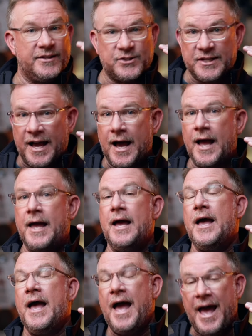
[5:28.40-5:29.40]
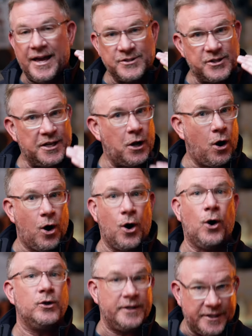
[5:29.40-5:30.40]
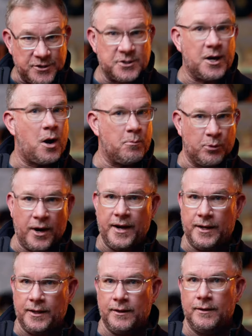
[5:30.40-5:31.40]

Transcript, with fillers: this guy has it all, it's Tom Brady.